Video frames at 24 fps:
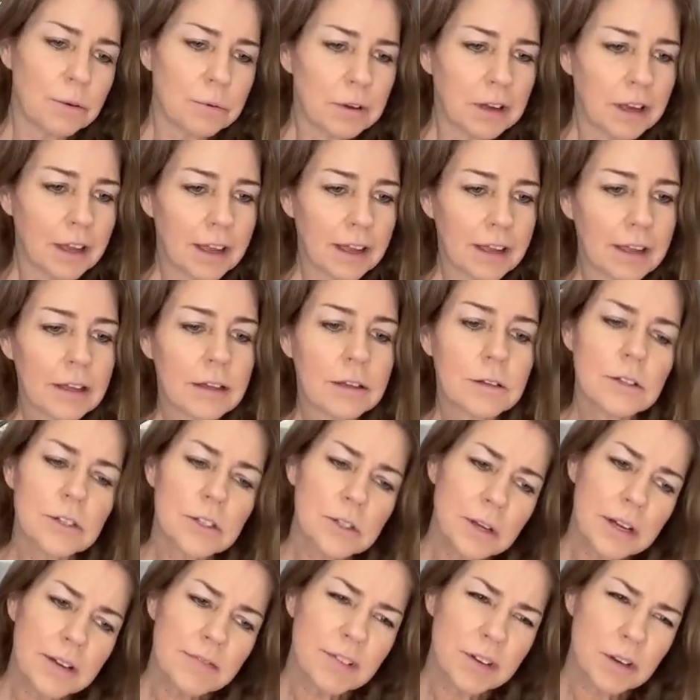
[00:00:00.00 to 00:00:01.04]
Okay. Do
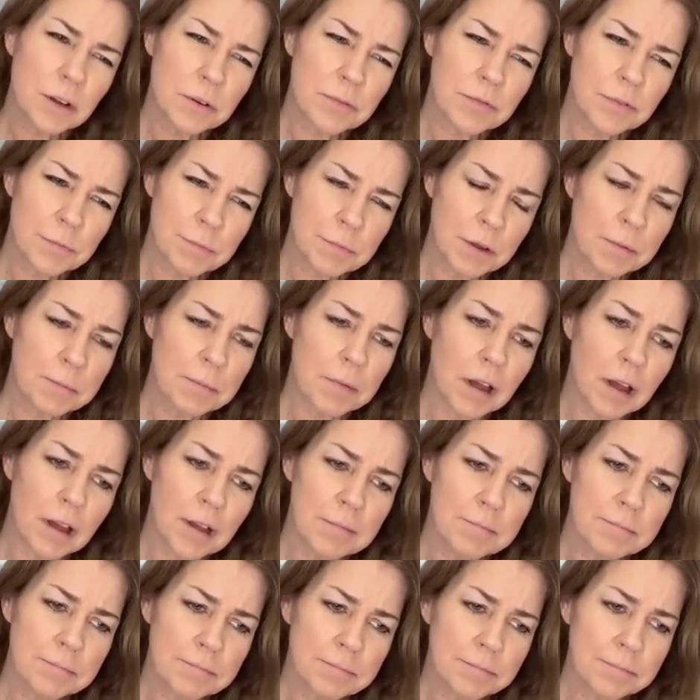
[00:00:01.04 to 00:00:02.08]
you have a note from your
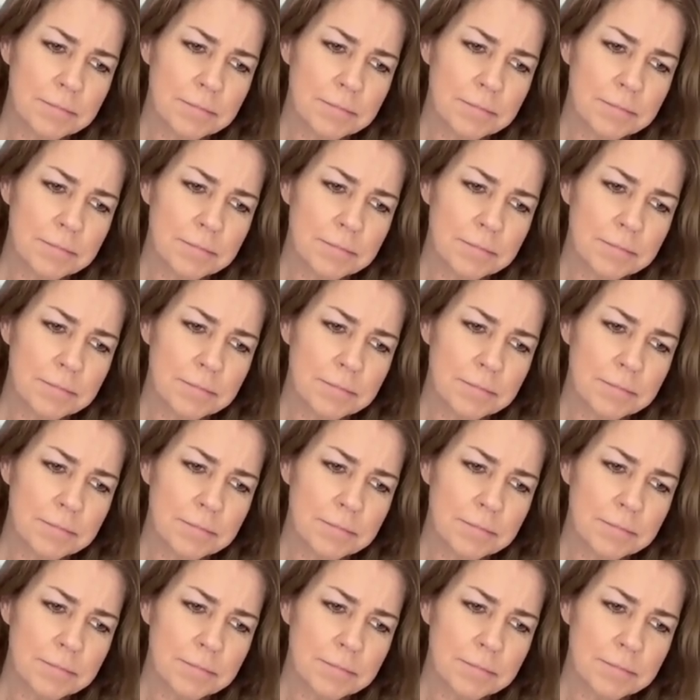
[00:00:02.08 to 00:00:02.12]
mom?